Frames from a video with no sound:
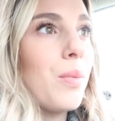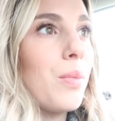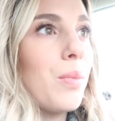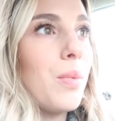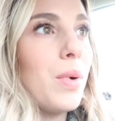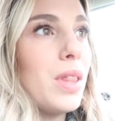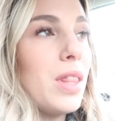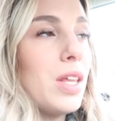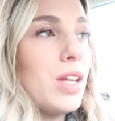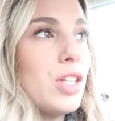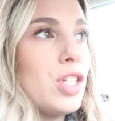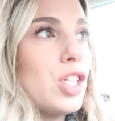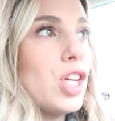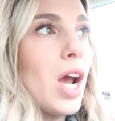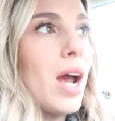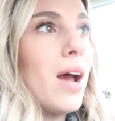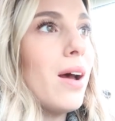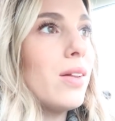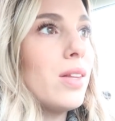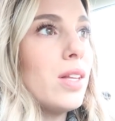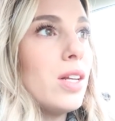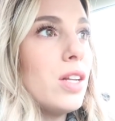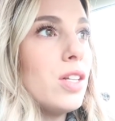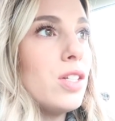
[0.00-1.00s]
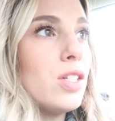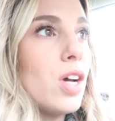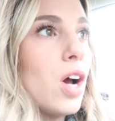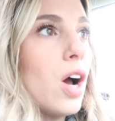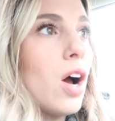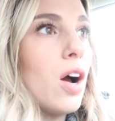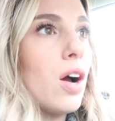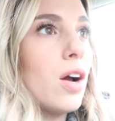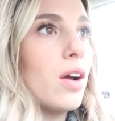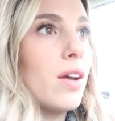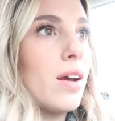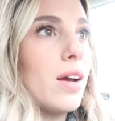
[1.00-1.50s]
with a child and a
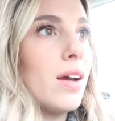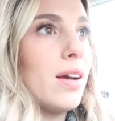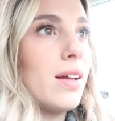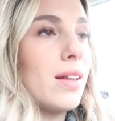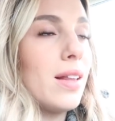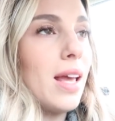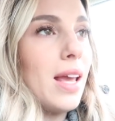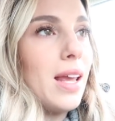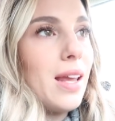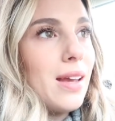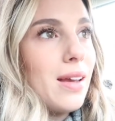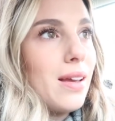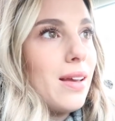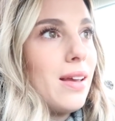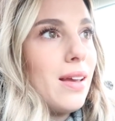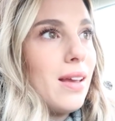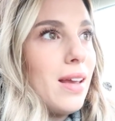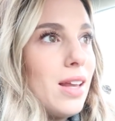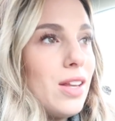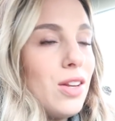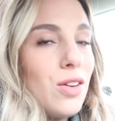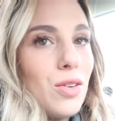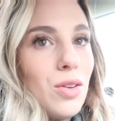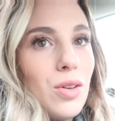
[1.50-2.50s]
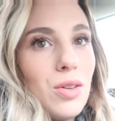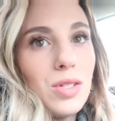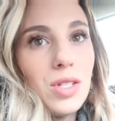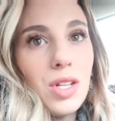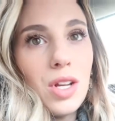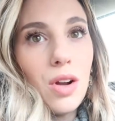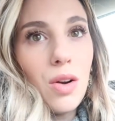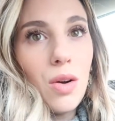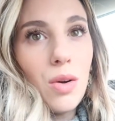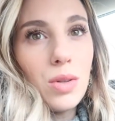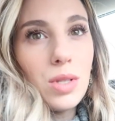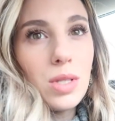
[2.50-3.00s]
dog, like, and you're used
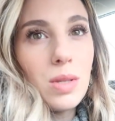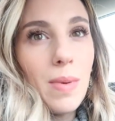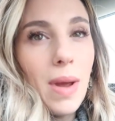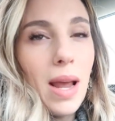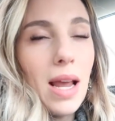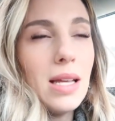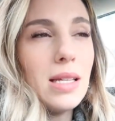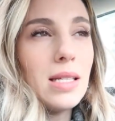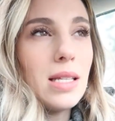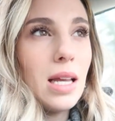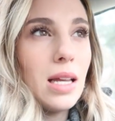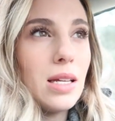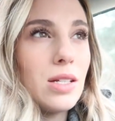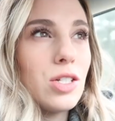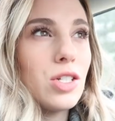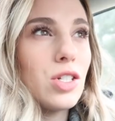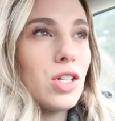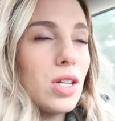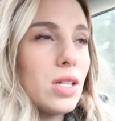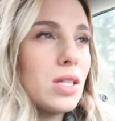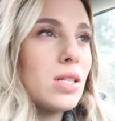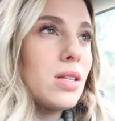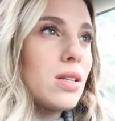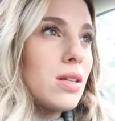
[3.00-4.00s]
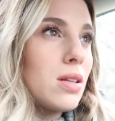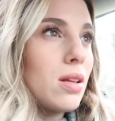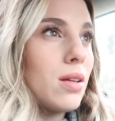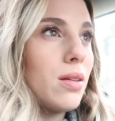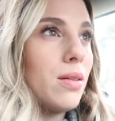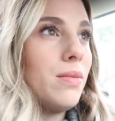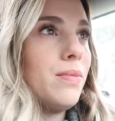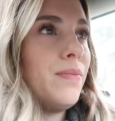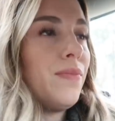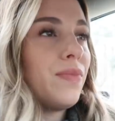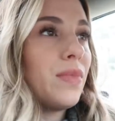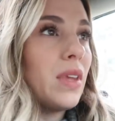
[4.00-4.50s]
to your own space, it's just
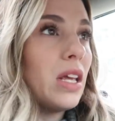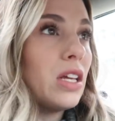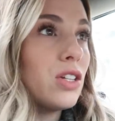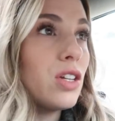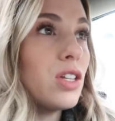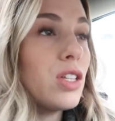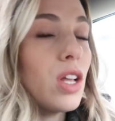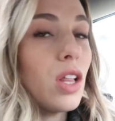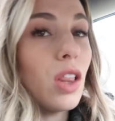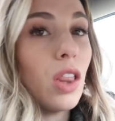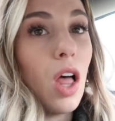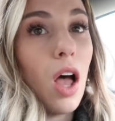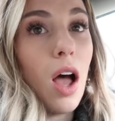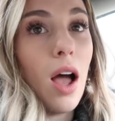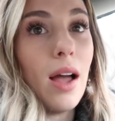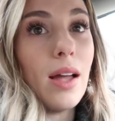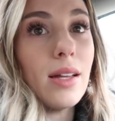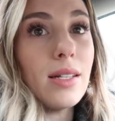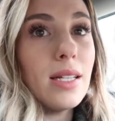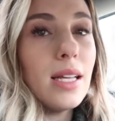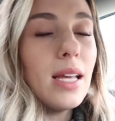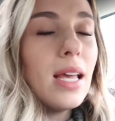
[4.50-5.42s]
a lot.